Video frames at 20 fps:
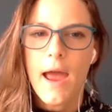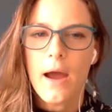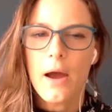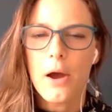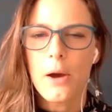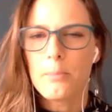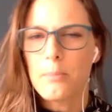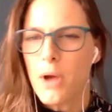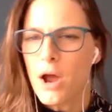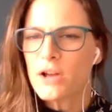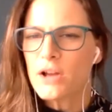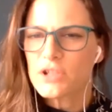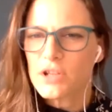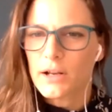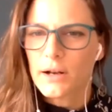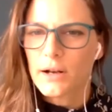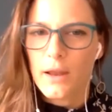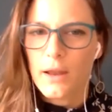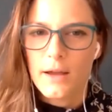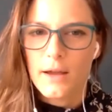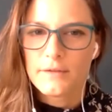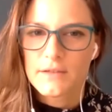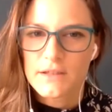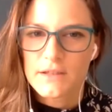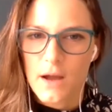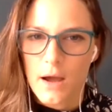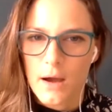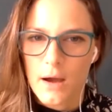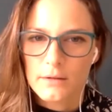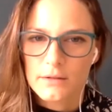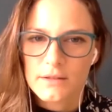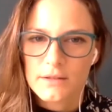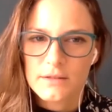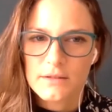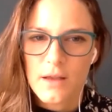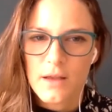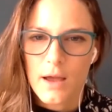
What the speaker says: emerging lifestyles,